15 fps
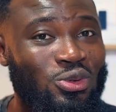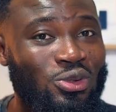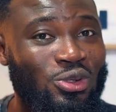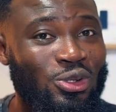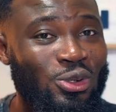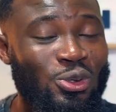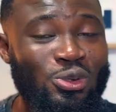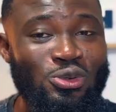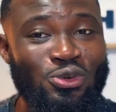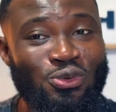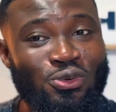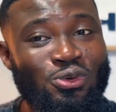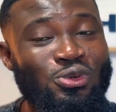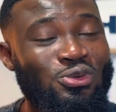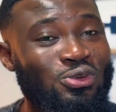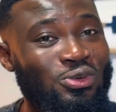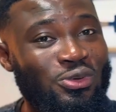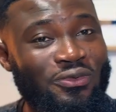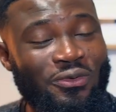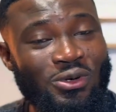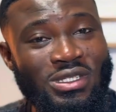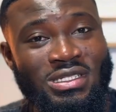through to
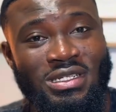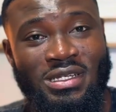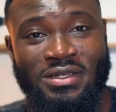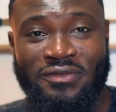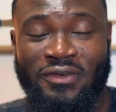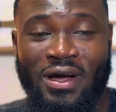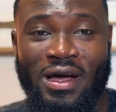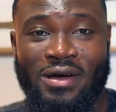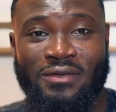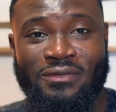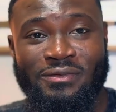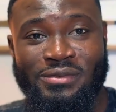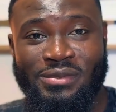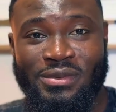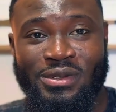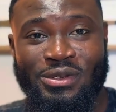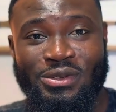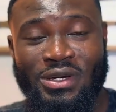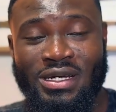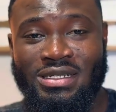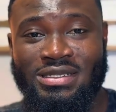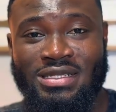1485. You
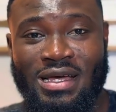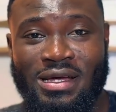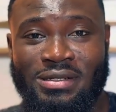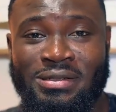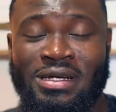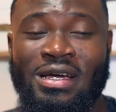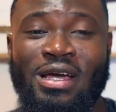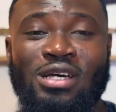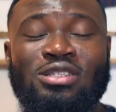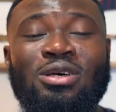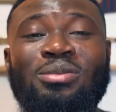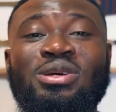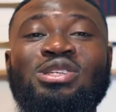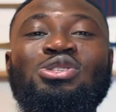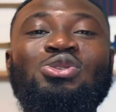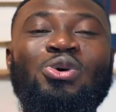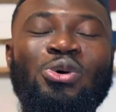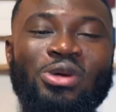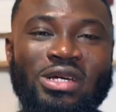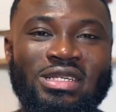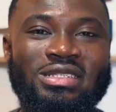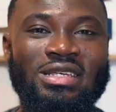understand? And some
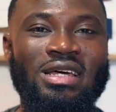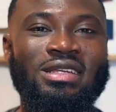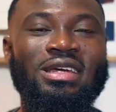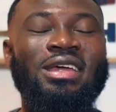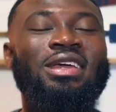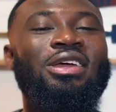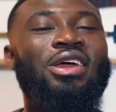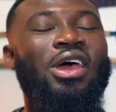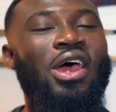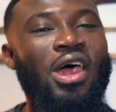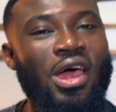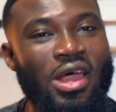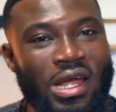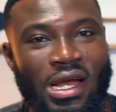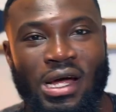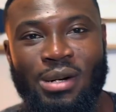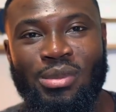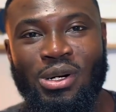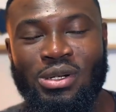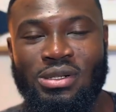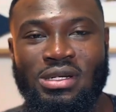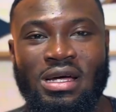historians said he heard
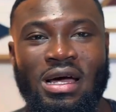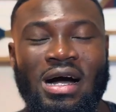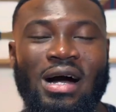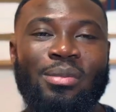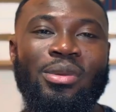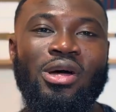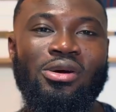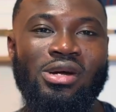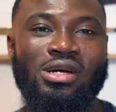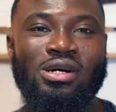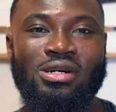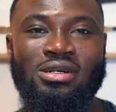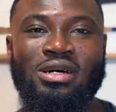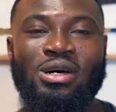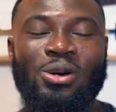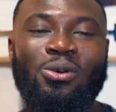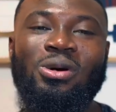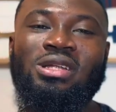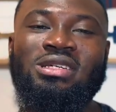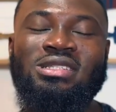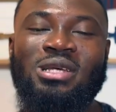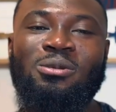about America when he
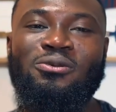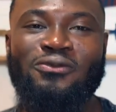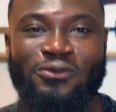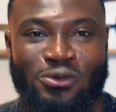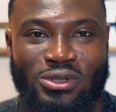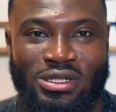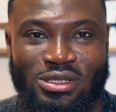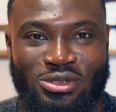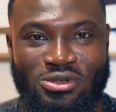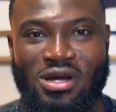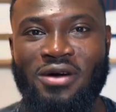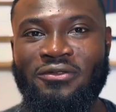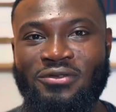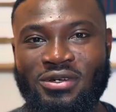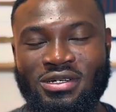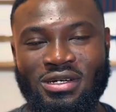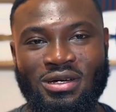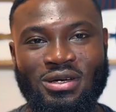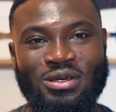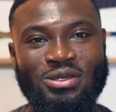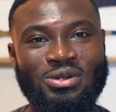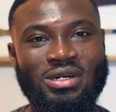stepped foot into Africa.
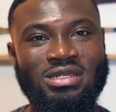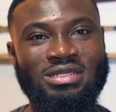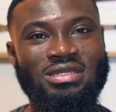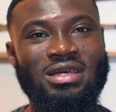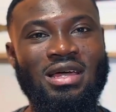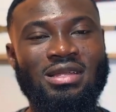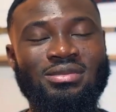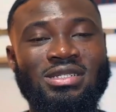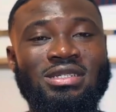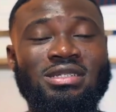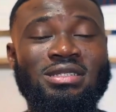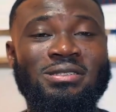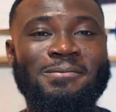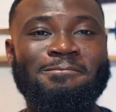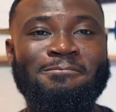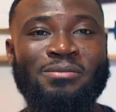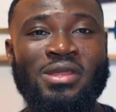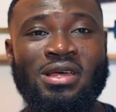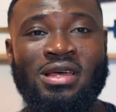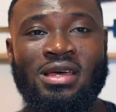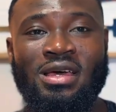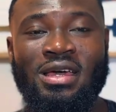You understand? Because
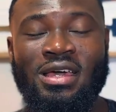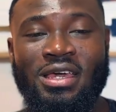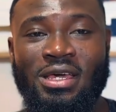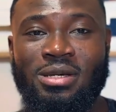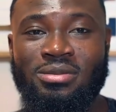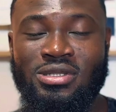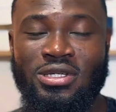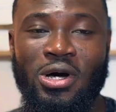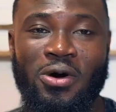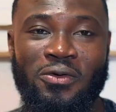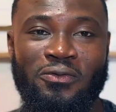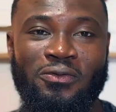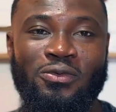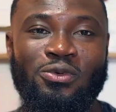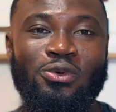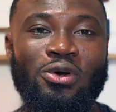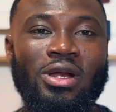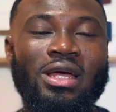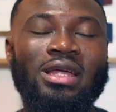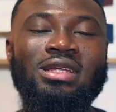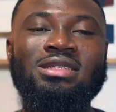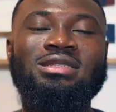he himself wrote
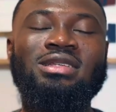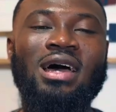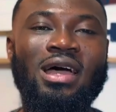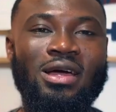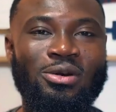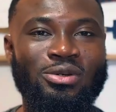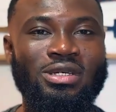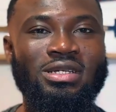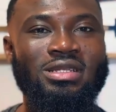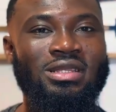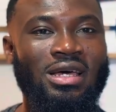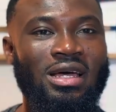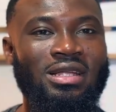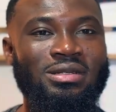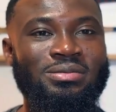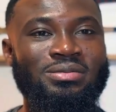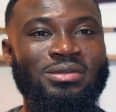in his diary that,